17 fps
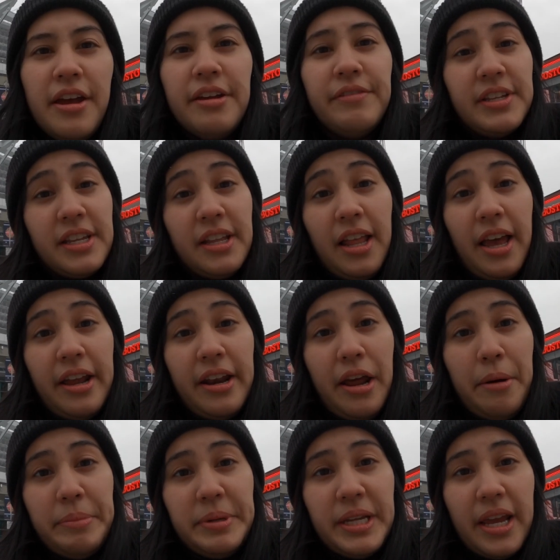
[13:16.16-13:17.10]

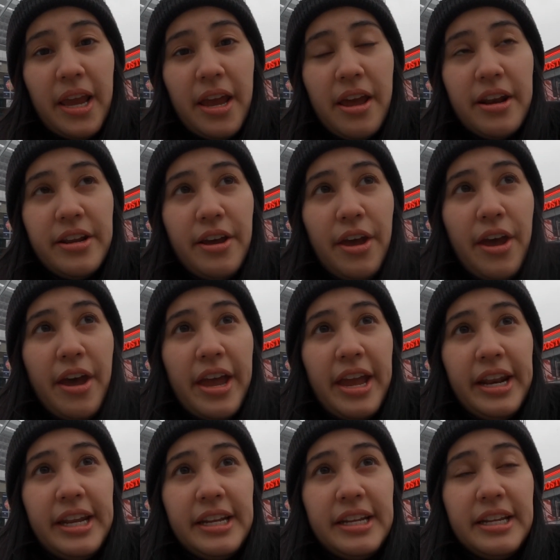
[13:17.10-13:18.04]
Invisalign update.
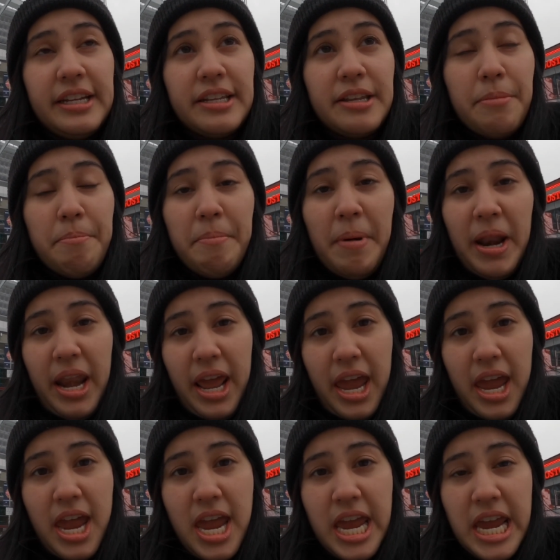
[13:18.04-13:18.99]
It is
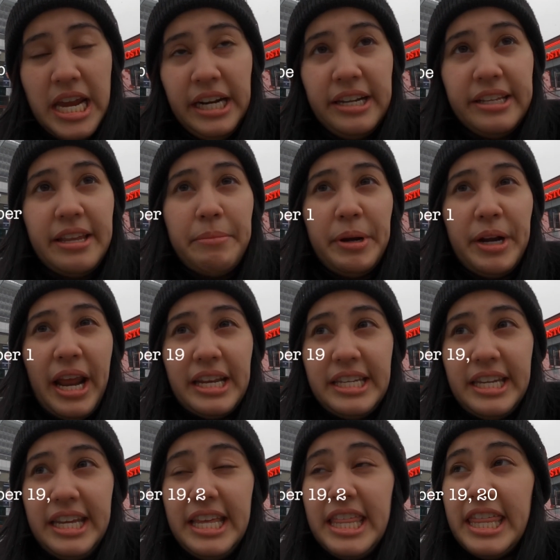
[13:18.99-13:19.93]
Monday, December
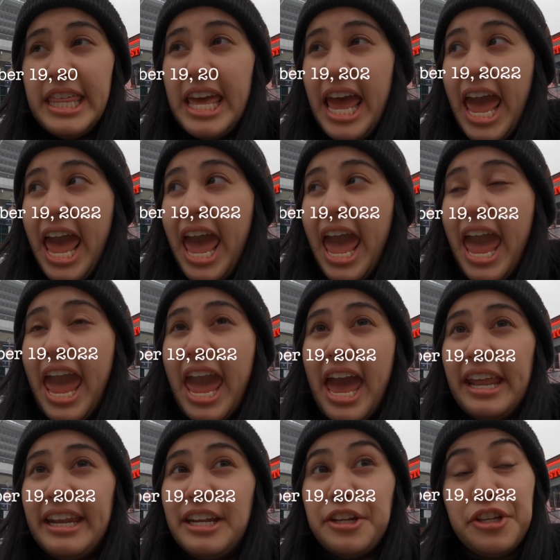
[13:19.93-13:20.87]
19th,
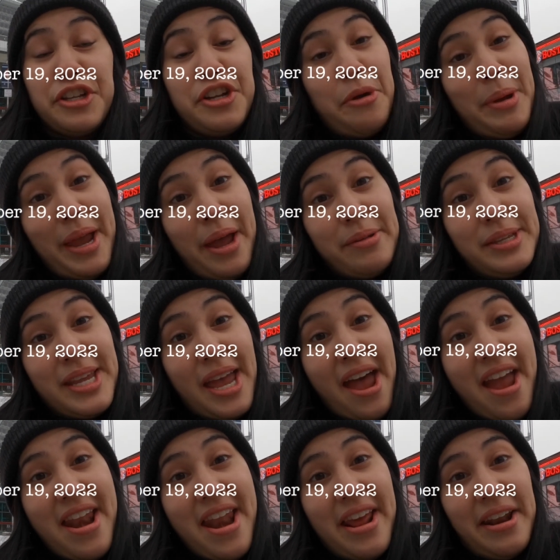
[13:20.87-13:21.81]
and it is snowing
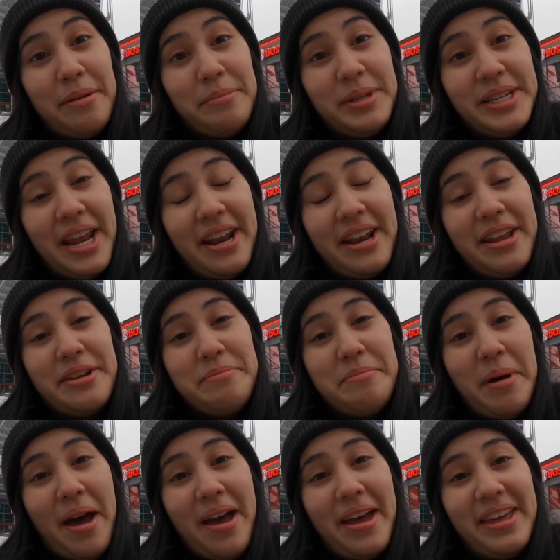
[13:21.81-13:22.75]
outside, and I'm standing
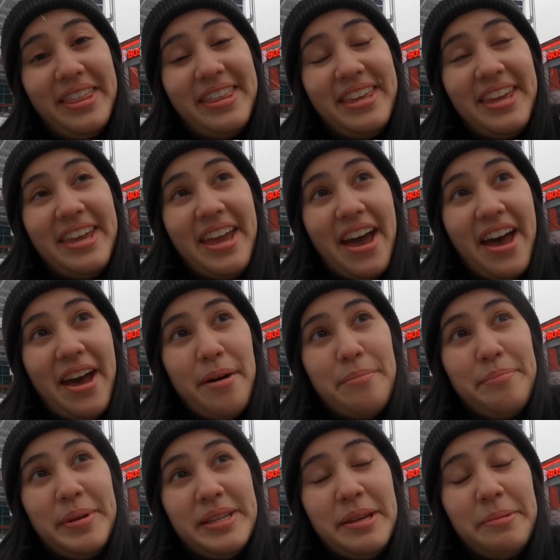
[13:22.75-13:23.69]
by the
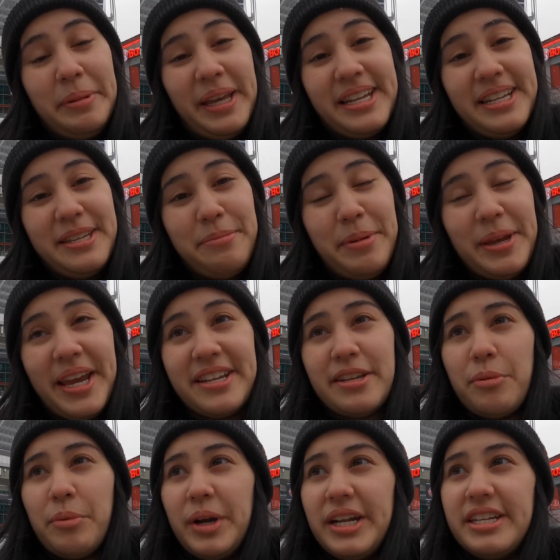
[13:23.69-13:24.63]
BC Place
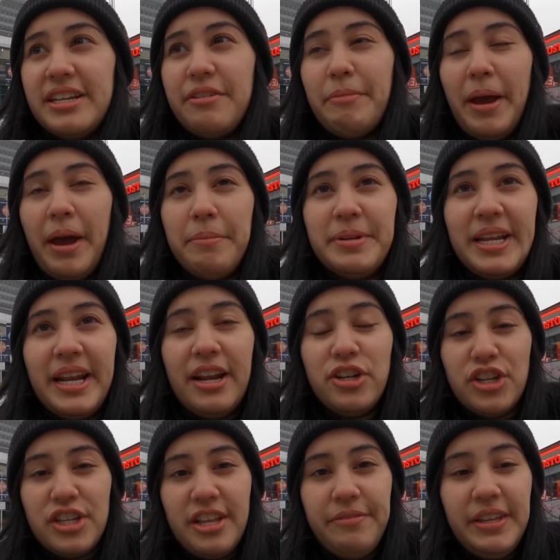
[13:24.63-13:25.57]
because I wanted to give my update. I
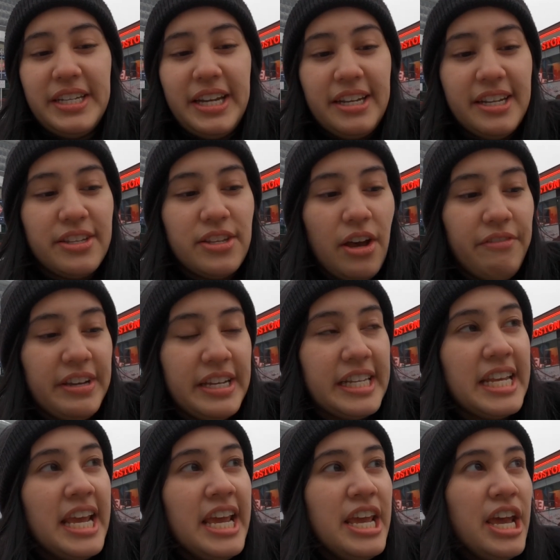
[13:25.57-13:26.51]
just left the dentist's
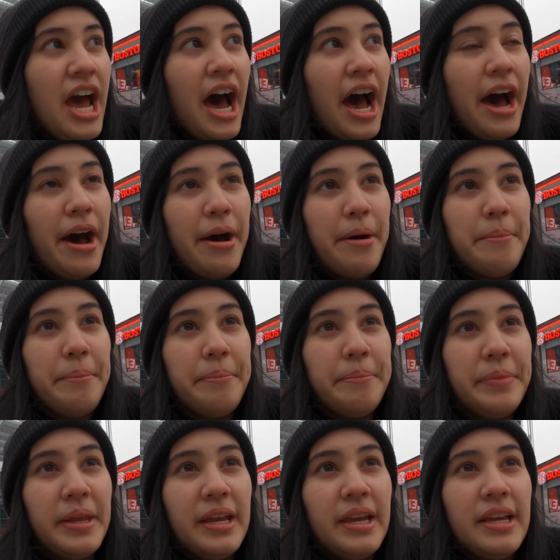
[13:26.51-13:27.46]
office.
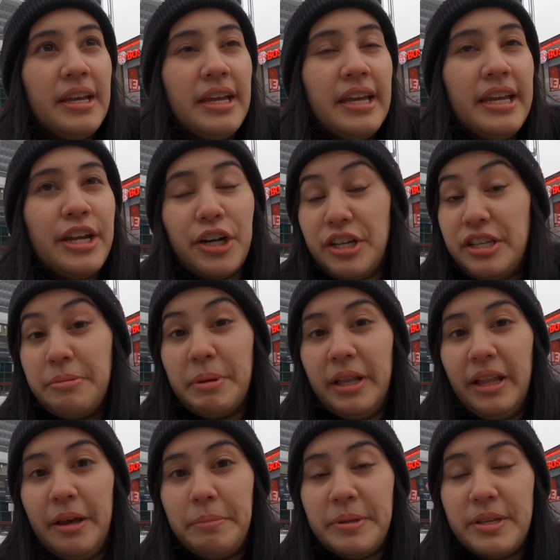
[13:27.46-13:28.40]
Here are some
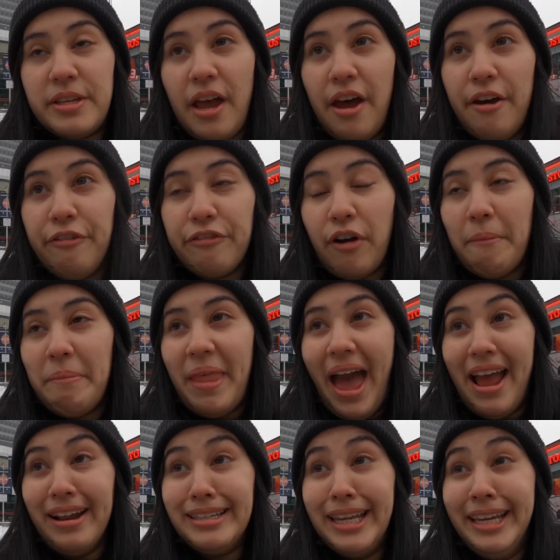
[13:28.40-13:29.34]
clips from
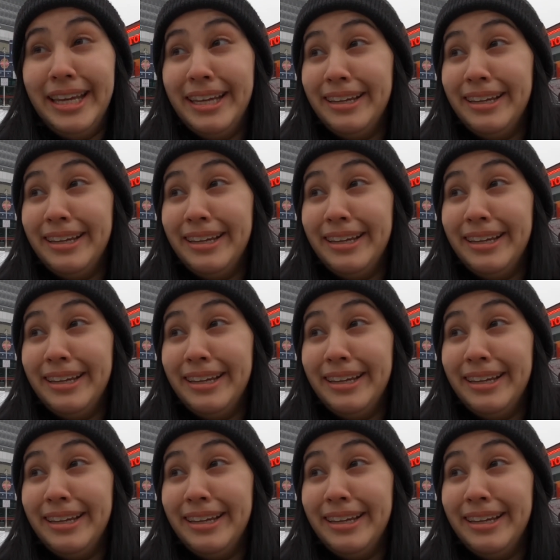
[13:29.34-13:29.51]
that.